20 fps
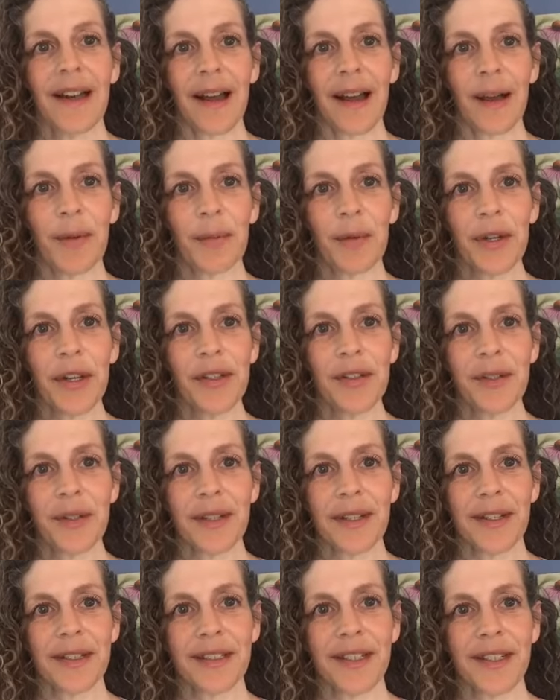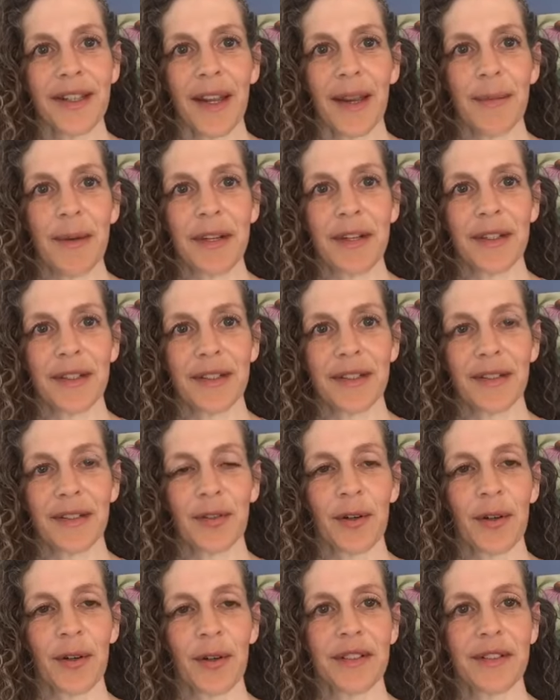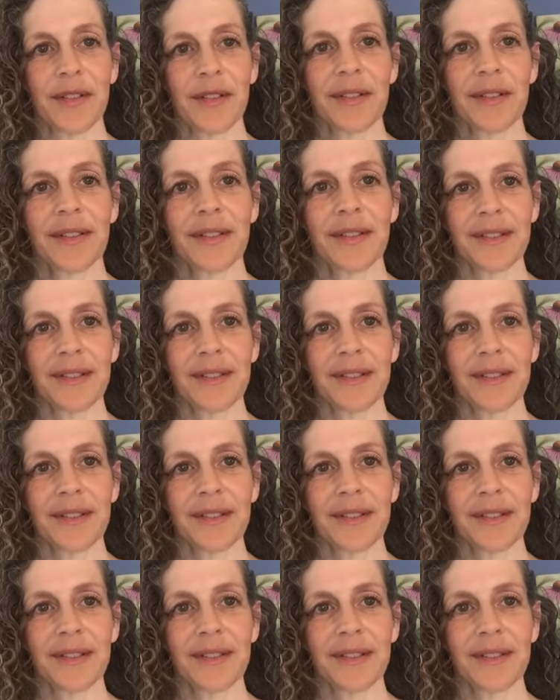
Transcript: I'm redoing it today because of course